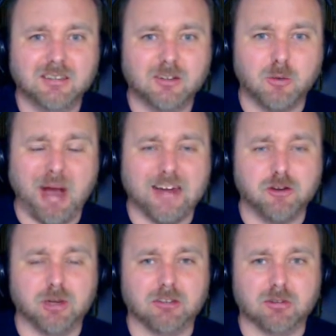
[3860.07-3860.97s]

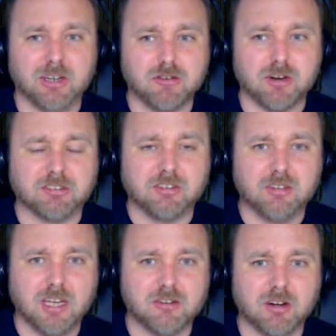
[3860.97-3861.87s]
graduate, so I trust
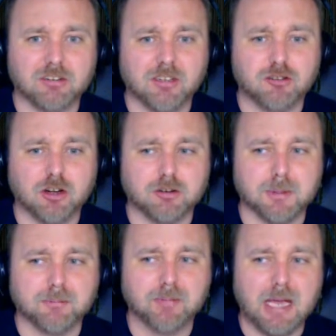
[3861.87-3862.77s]
his judgment.
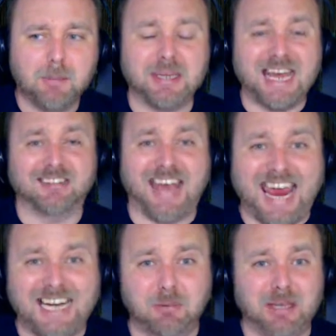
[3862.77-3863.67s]
But yes,
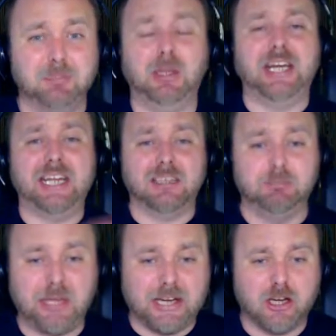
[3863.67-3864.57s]
anyway, plenty
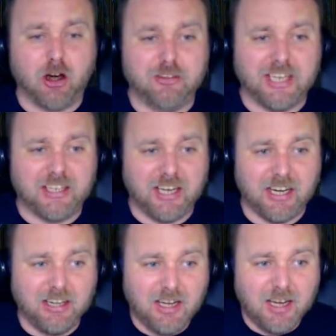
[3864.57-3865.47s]
of content there.
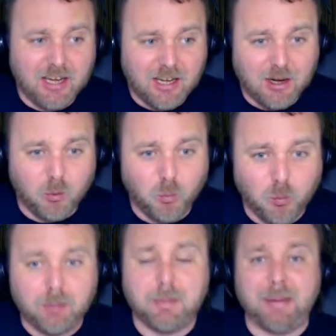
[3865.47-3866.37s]

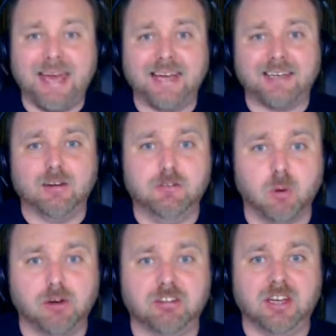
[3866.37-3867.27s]
We'll be back, of
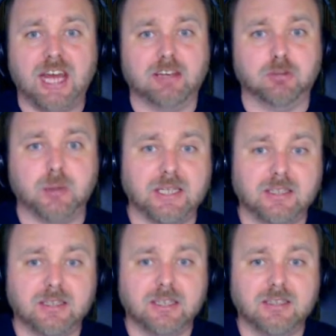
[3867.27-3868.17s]
course, next week,
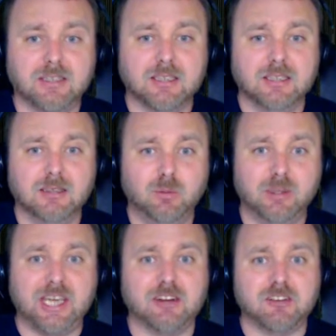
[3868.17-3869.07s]
and we'll
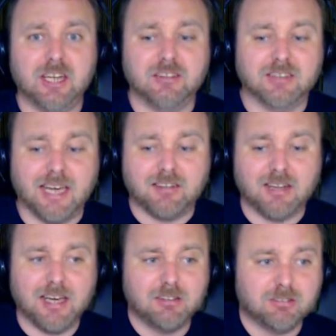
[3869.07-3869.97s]
catch you then. Thanks,
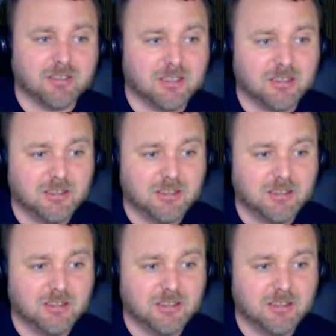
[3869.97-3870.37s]
guys, for